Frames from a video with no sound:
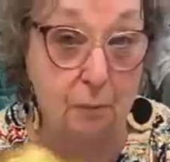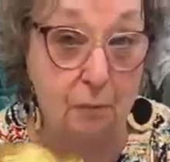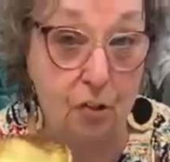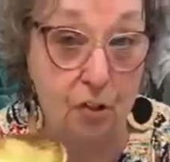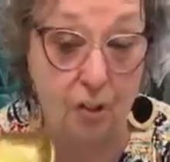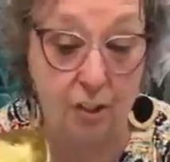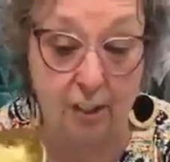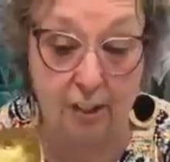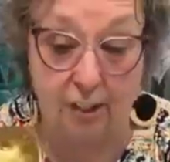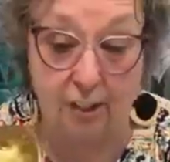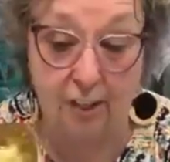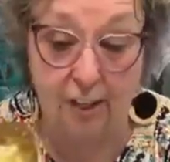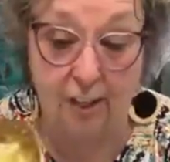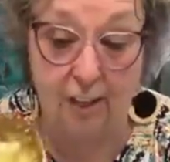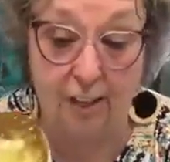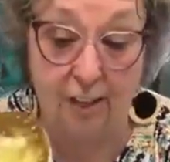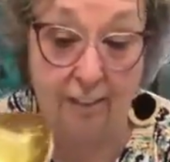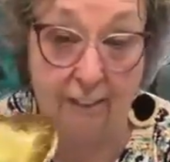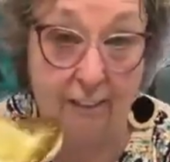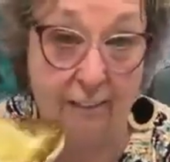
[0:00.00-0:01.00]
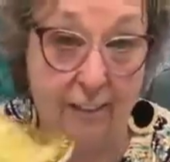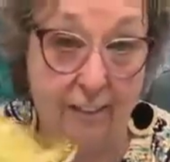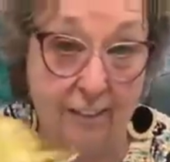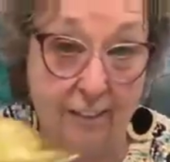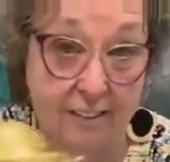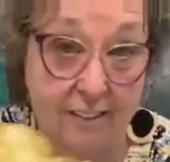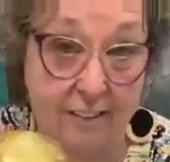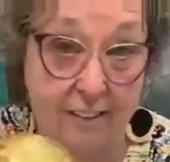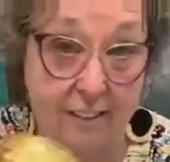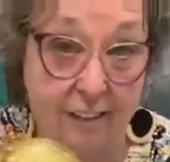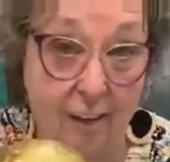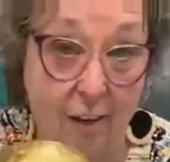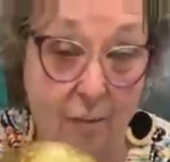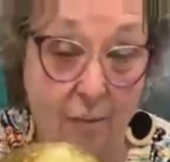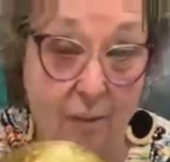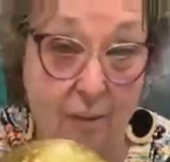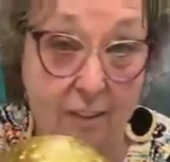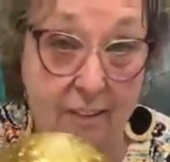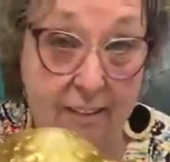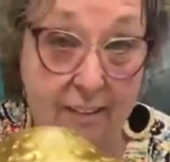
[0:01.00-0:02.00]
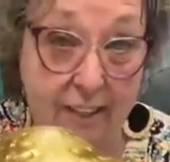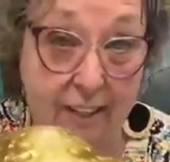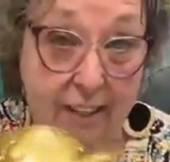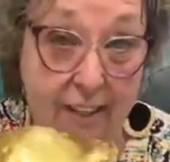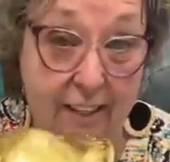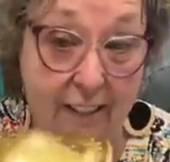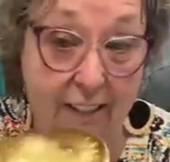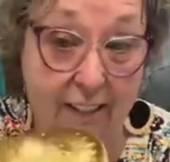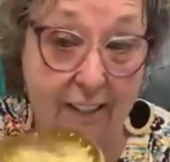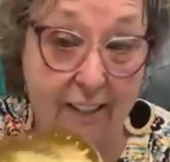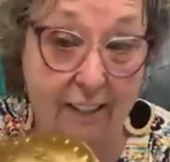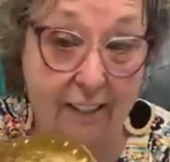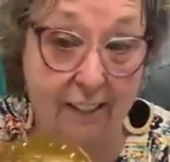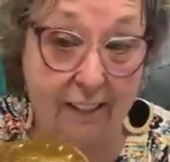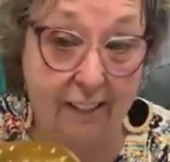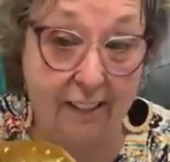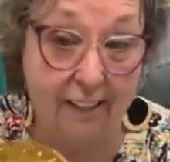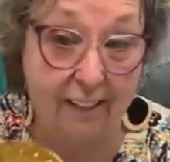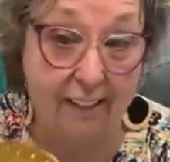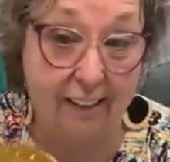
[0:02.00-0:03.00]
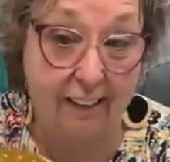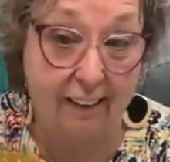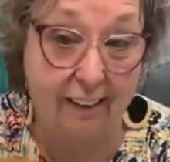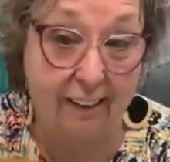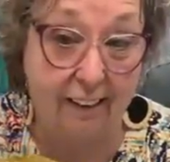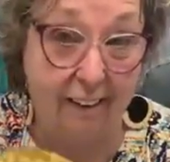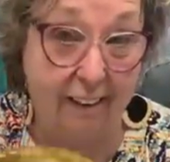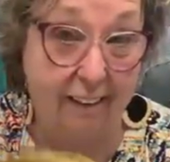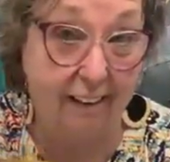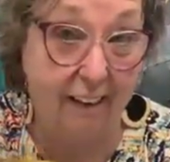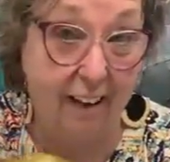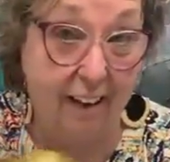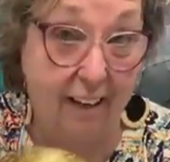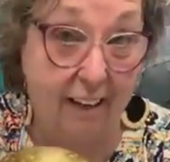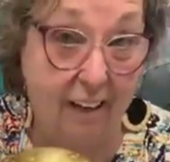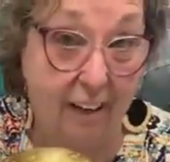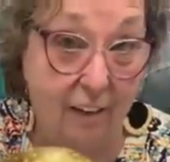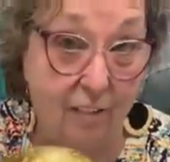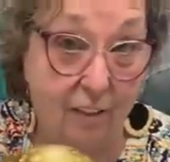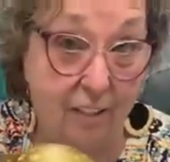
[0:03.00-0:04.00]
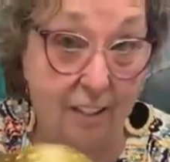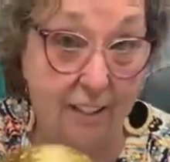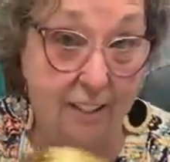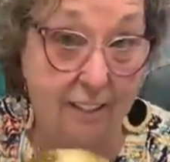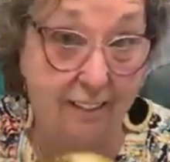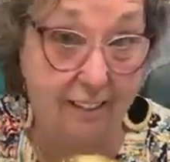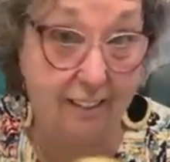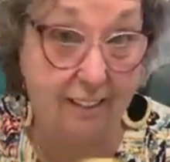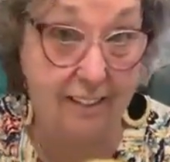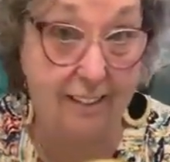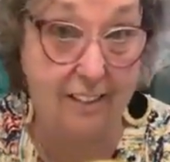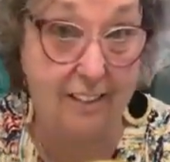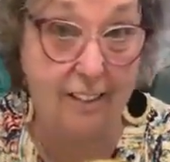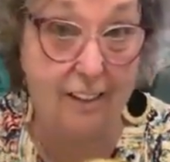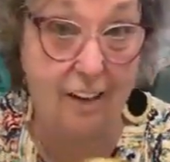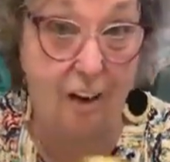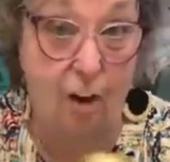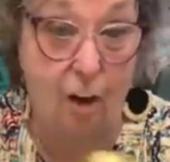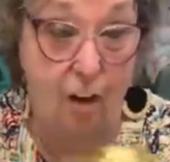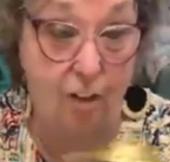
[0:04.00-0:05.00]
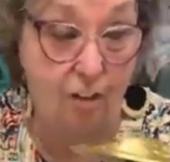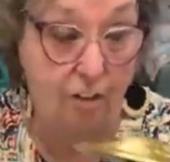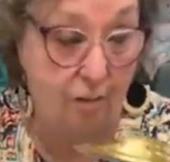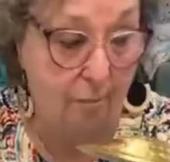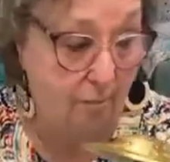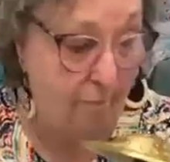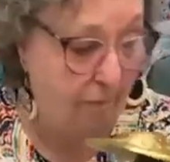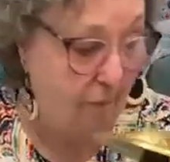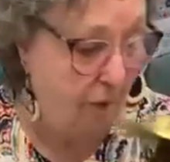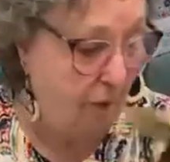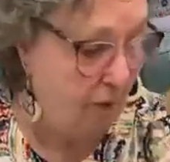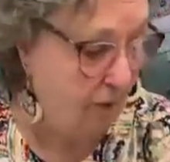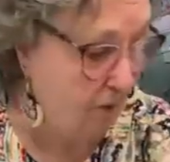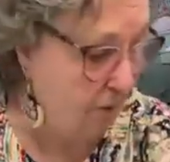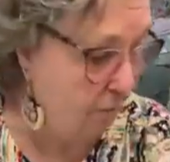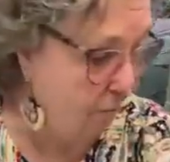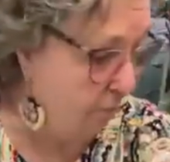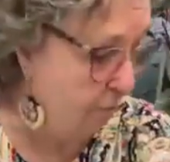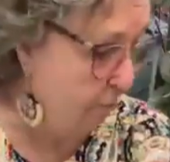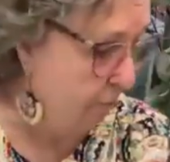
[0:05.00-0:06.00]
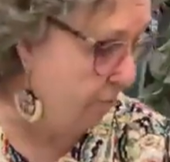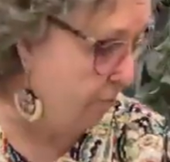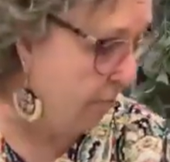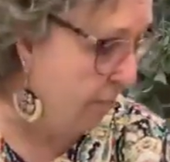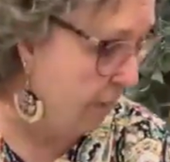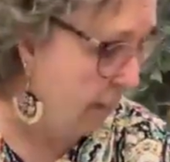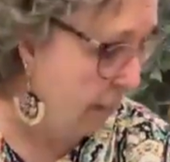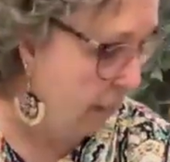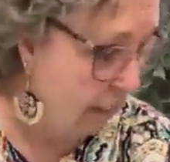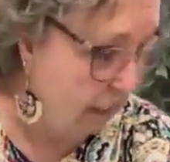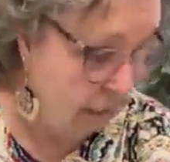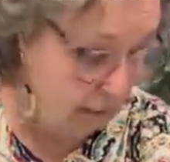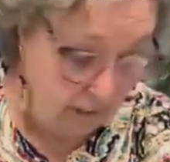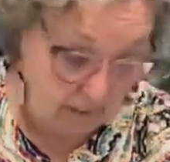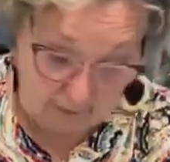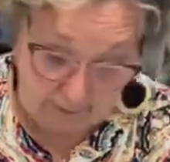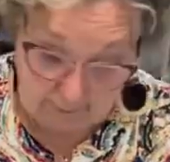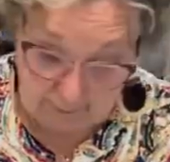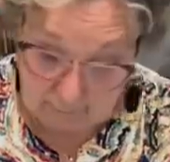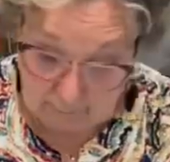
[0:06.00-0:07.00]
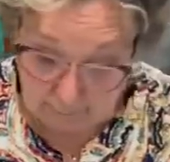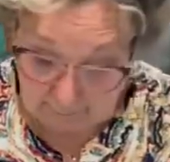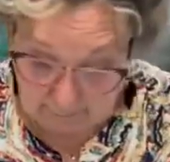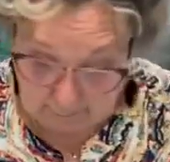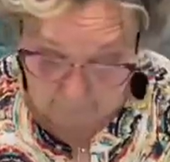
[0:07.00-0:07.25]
named Jen that's selling, and I love it. It's awesome, awesome. So